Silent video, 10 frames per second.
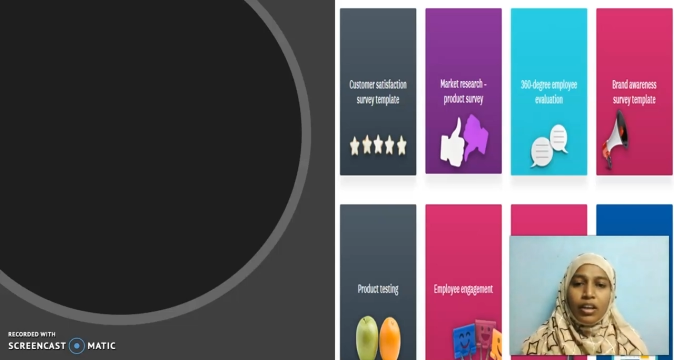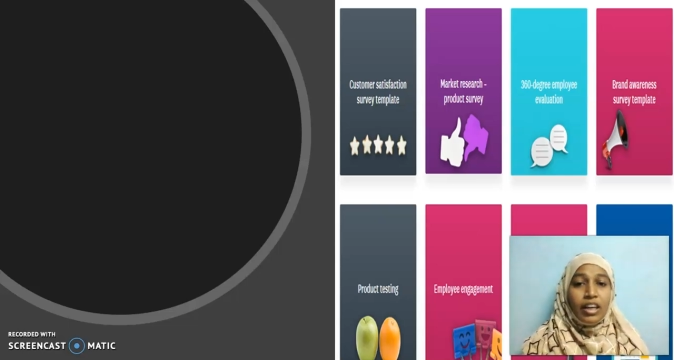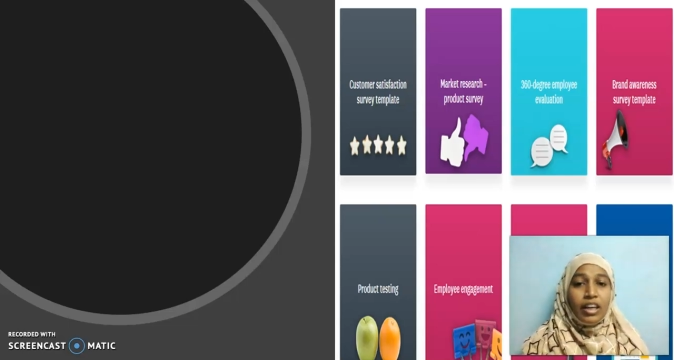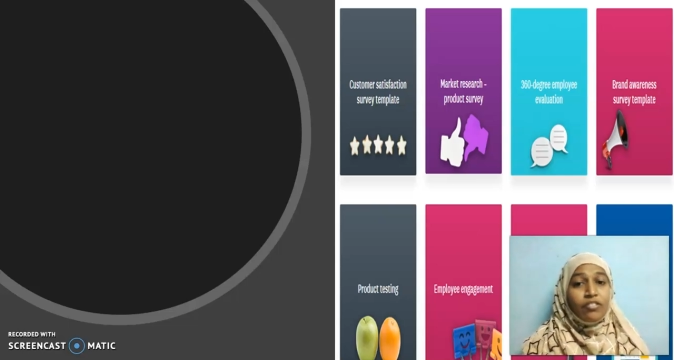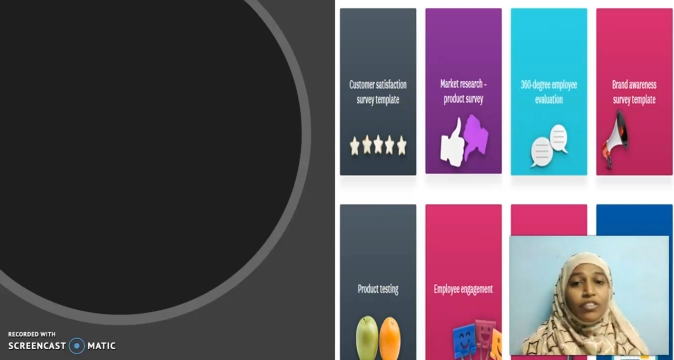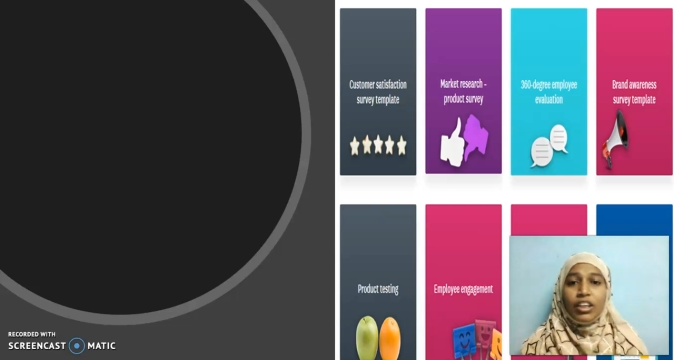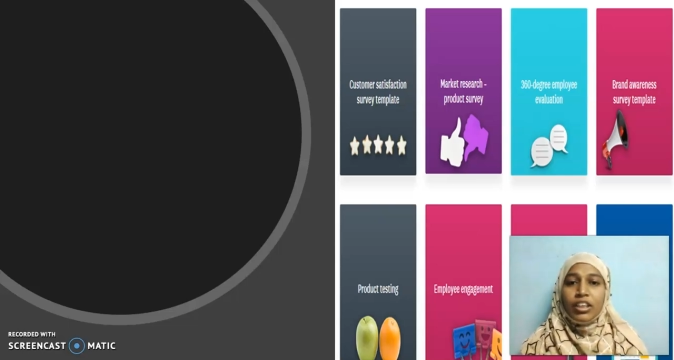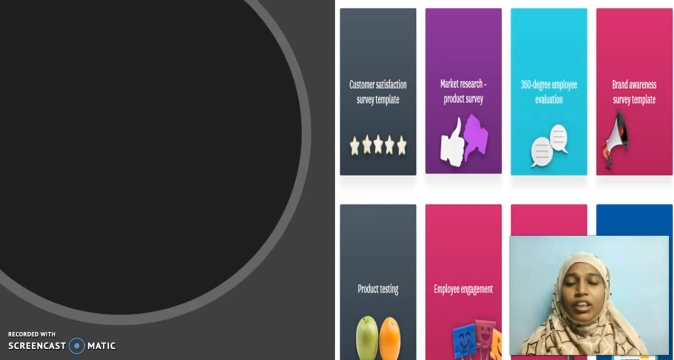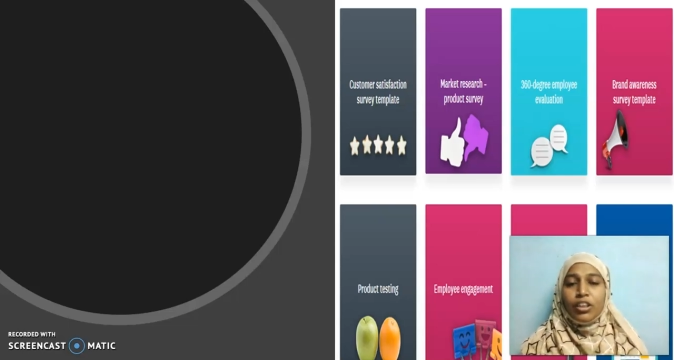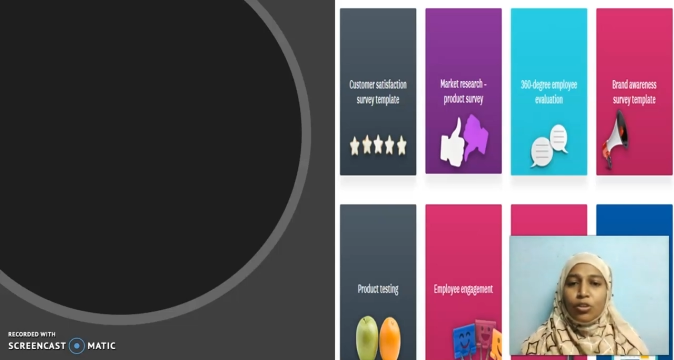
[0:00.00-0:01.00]

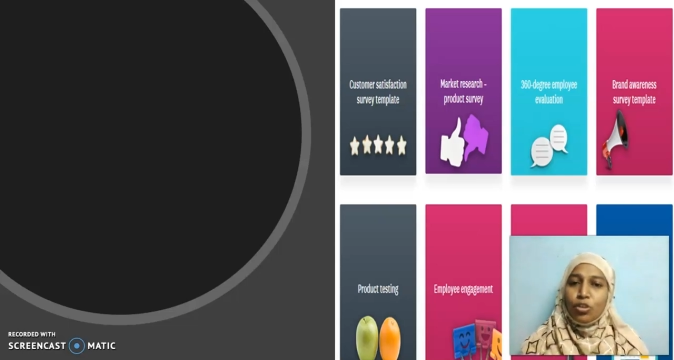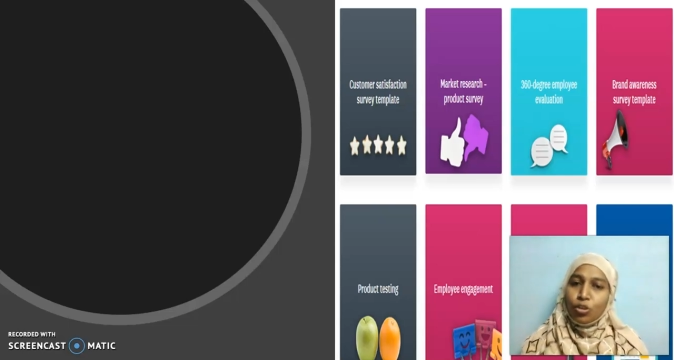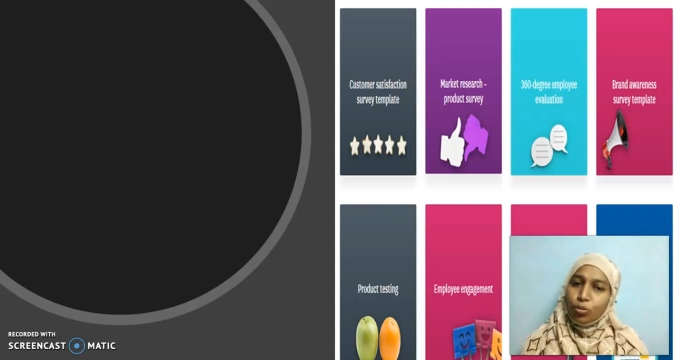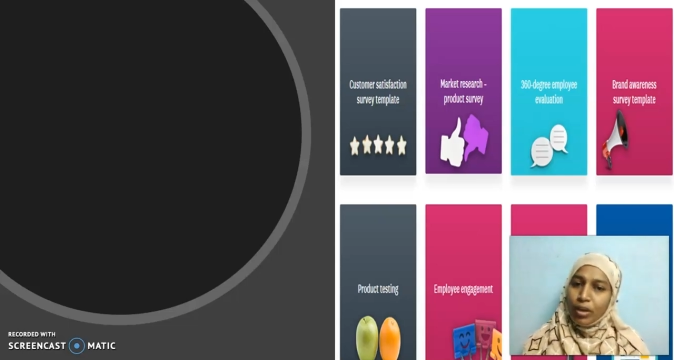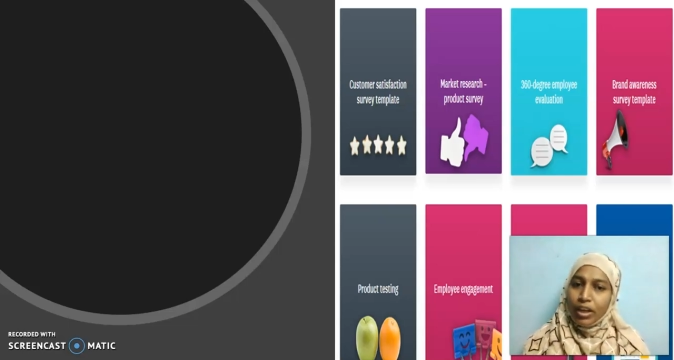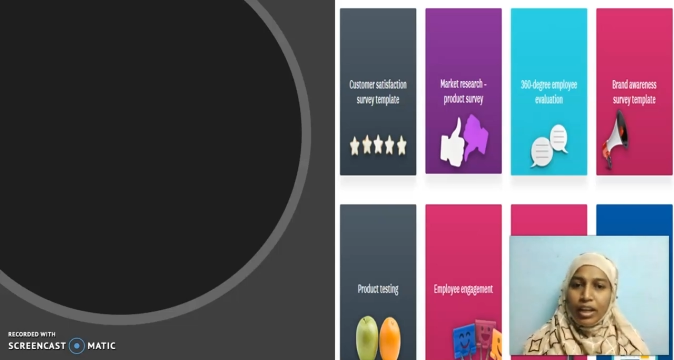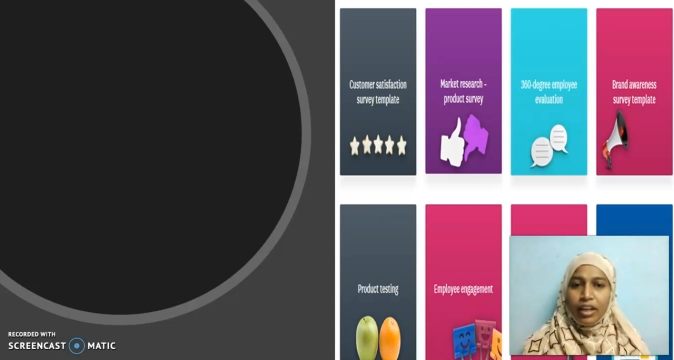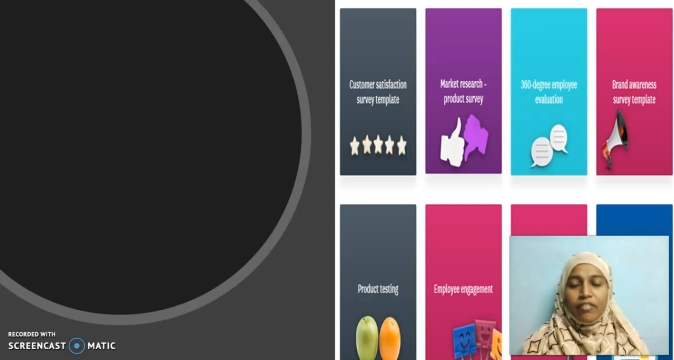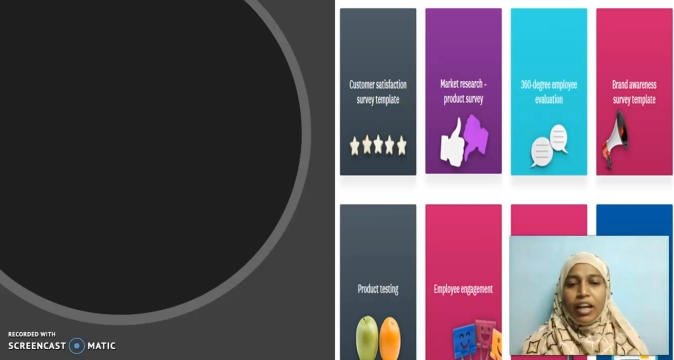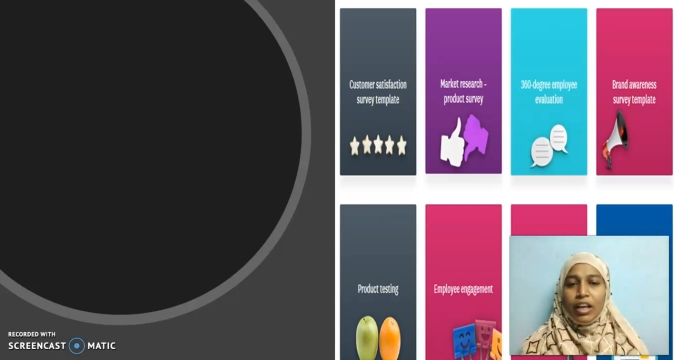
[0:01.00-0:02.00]
converted to
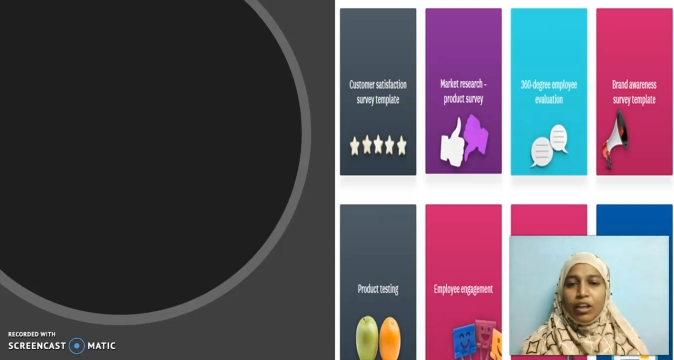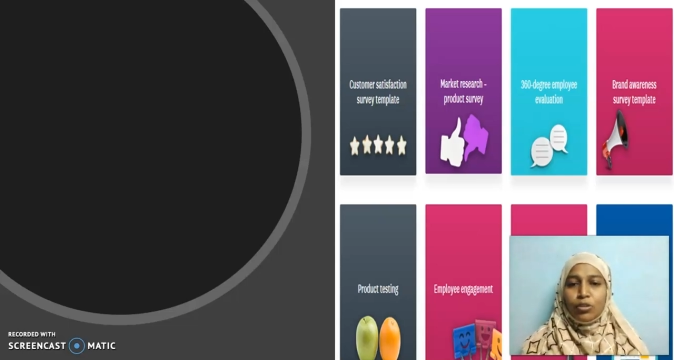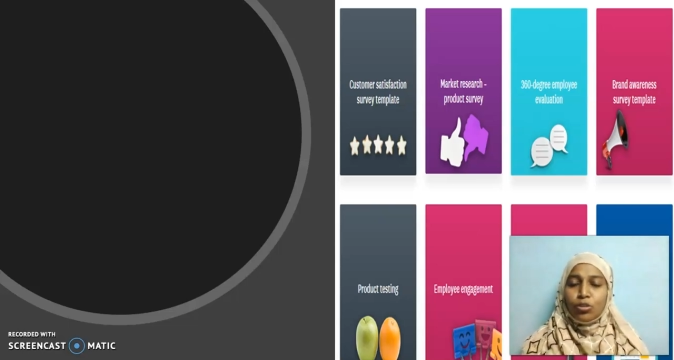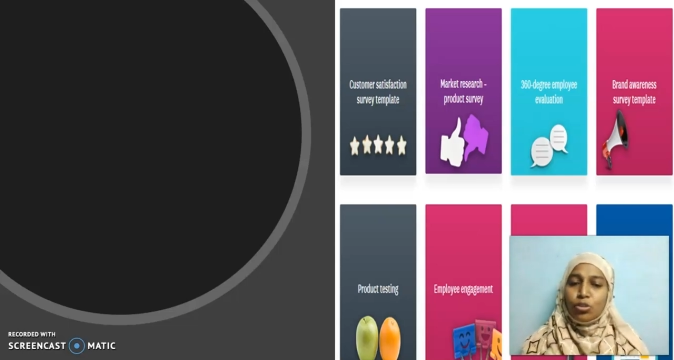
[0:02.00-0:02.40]
numerical value.